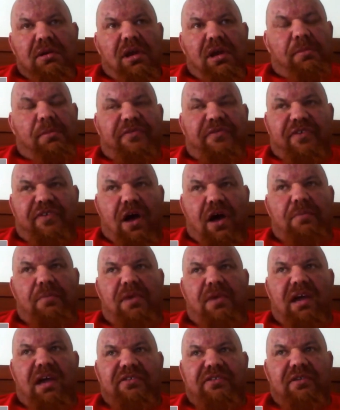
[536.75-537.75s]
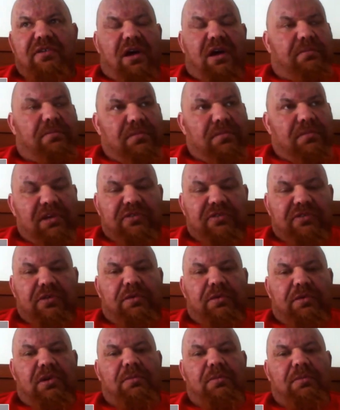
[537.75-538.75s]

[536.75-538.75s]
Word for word: I'm a fat mess. I'm miserable.